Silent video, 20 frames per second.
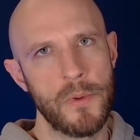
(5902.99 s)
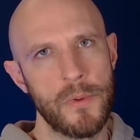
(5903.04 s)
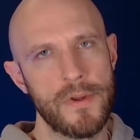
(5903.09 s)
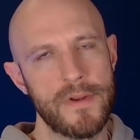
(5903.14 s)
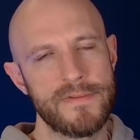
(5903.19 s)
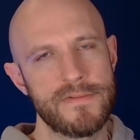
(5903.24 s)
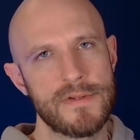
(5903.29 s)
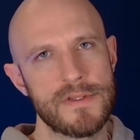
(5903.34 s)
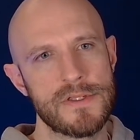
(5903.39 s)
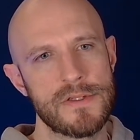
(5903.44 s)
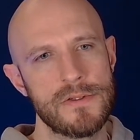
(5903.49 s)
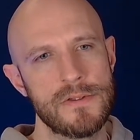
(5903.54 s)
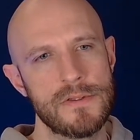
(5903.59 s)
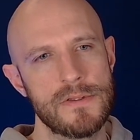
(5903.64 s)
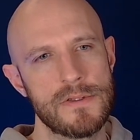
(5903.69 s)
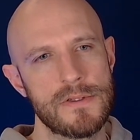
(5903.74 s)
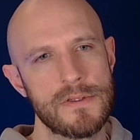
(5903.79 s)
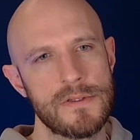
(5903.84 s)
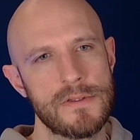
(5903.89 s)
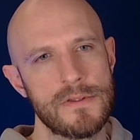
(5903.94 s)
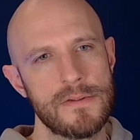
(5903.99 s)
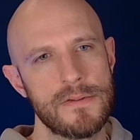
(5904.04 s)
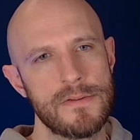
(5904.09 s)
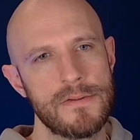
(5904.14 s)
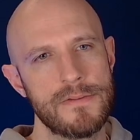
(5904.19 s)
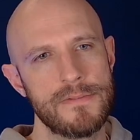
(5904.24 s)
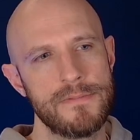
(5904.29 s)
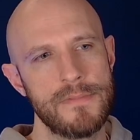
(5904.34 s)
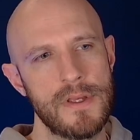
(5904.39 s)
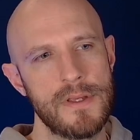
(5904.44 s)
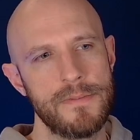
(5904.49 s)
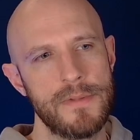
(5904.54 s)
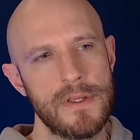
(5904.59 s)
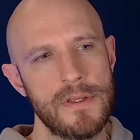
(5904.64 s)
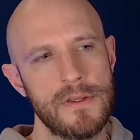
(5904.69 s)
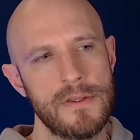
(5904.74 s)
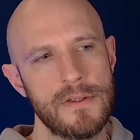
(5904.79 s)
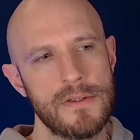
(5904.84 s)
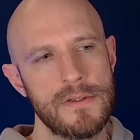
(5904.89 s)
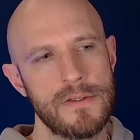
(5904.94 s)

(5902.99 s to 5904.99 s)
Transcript: whatever it's called. Maybe.